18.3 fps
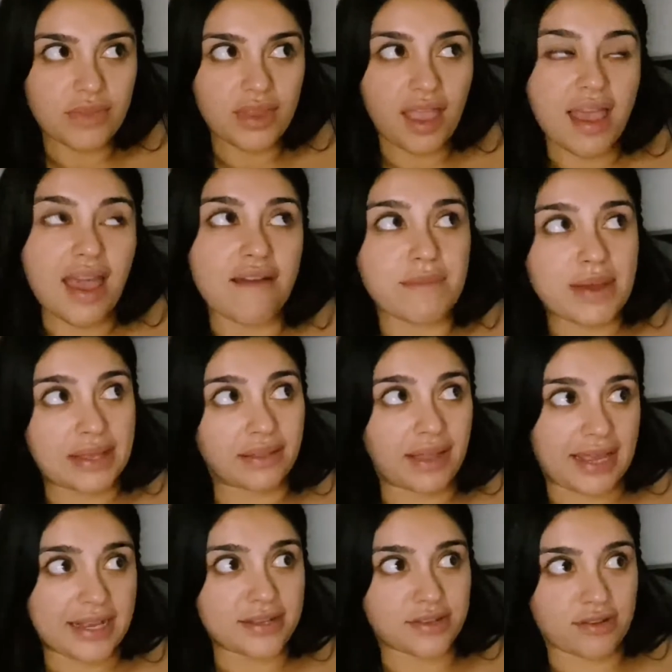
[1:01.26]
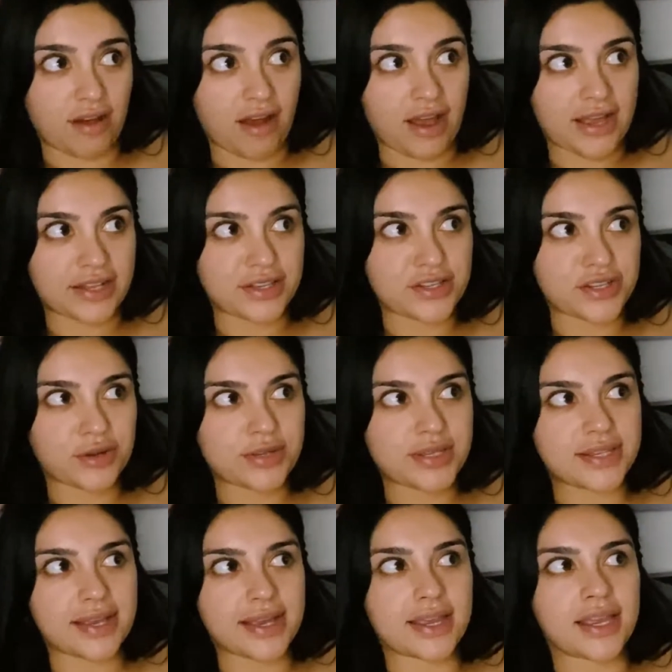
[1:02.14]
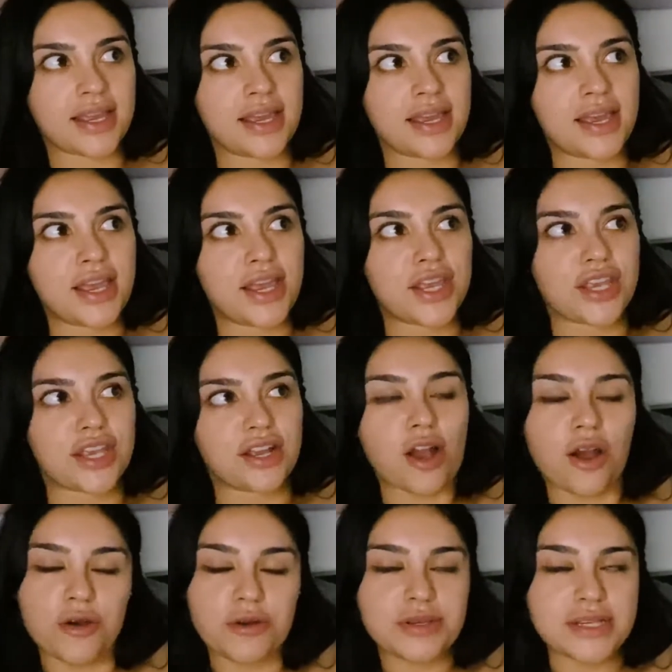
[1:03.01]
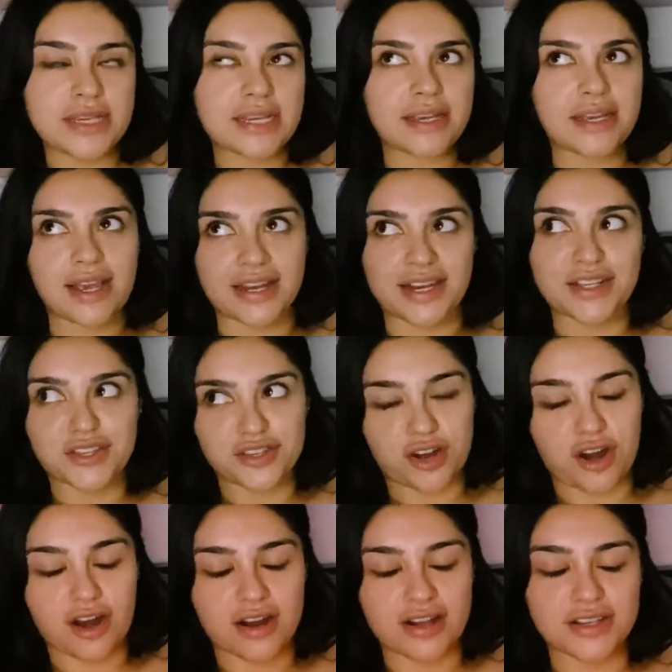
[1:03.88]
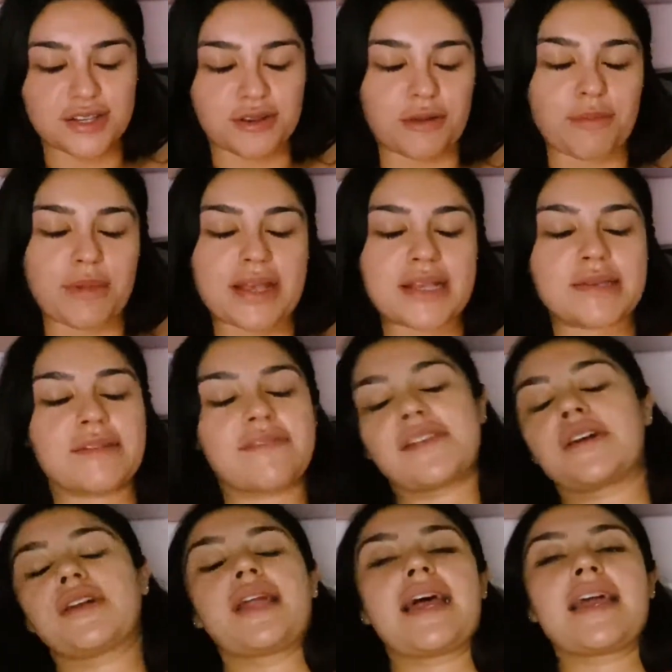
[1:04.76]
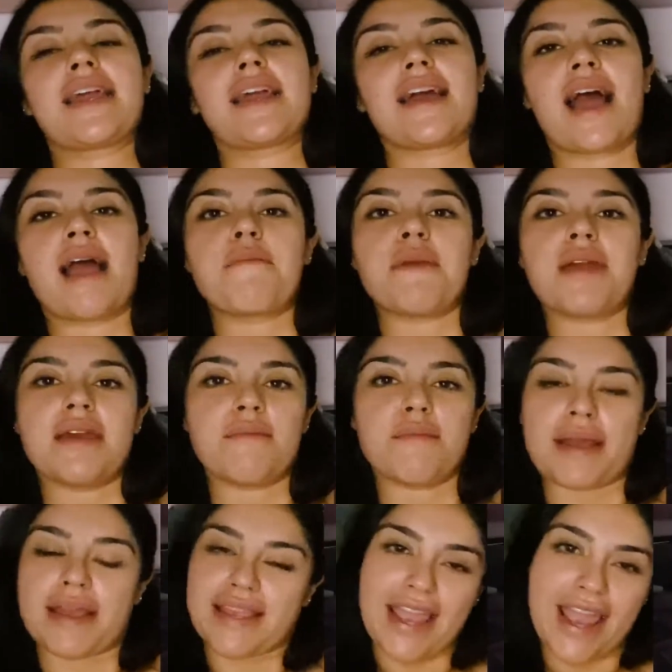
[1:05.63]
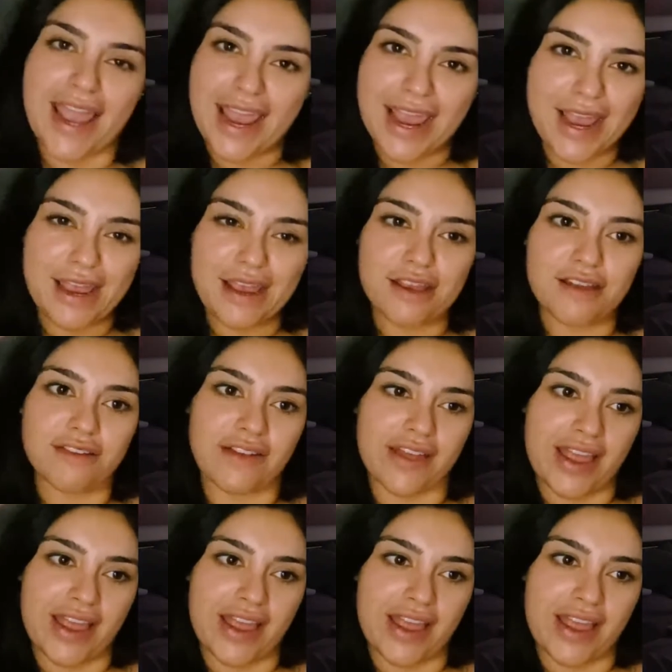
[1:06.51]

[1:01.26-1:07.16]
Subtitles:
I have my lights on, so it's cozy and it's dark, so it makes me feel like I'm in my cave.